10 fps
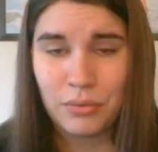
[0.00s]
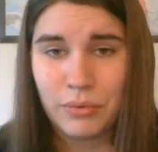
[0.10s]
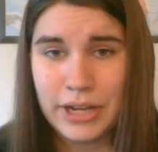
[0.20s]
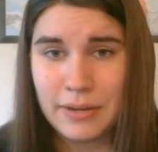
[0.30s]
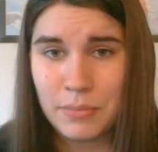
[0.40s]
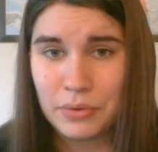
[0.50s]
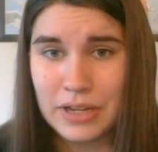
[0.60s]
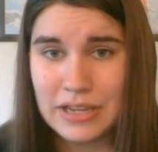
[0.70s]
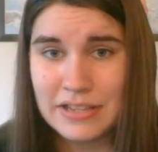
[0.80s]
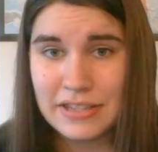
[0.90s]
Rita
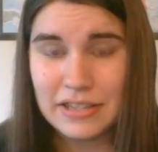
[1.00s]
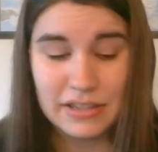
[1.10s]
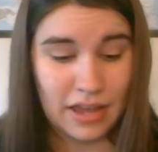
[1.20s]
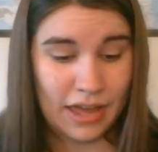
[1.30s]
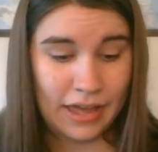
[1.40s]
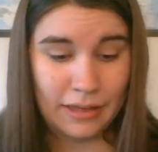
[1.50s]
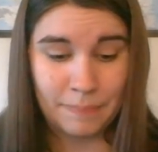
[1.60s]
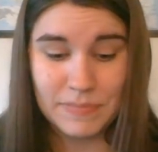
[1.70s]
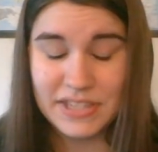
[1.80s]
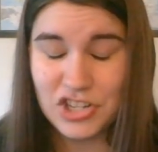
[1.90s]
Marie's
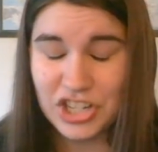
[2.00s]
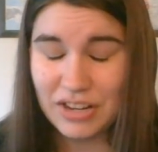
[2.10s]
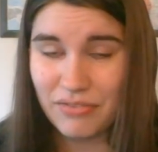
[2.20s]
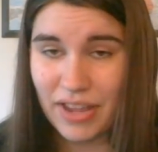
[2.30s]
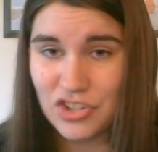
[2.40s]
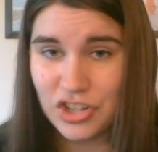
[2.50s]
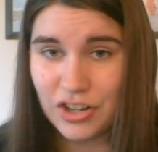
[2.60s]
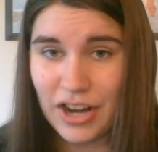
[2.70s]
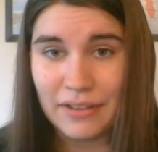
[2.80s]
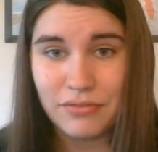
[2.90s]
Stitching
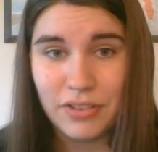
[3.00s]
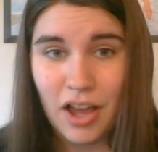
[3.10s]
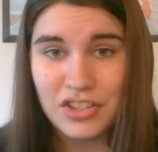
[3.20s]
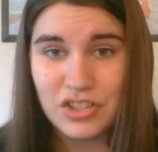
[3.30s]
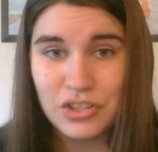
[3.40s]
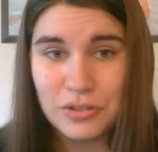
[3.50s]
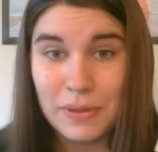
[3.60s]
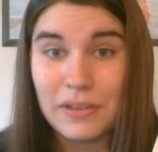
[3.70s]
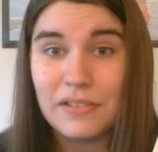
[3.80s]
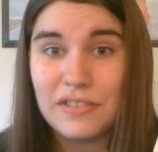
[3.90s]
Adventure on Flosstube,
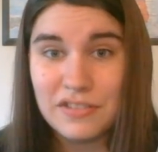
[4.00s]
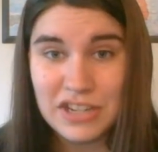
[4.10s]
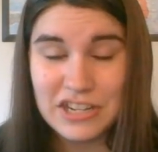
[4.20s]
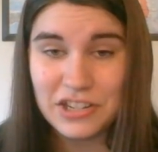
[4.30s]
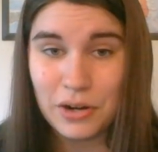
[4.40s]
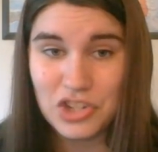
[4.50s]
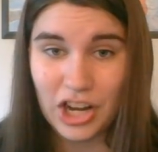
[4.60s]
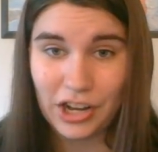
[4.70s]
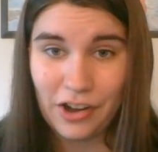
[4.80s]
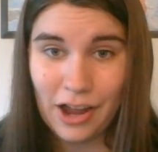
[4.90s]
you need to go
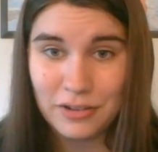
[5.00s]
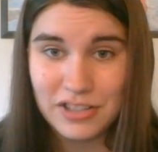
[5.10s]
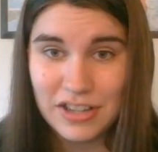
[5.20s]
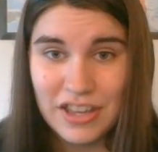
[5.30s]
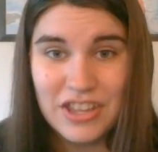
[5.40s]
check her out.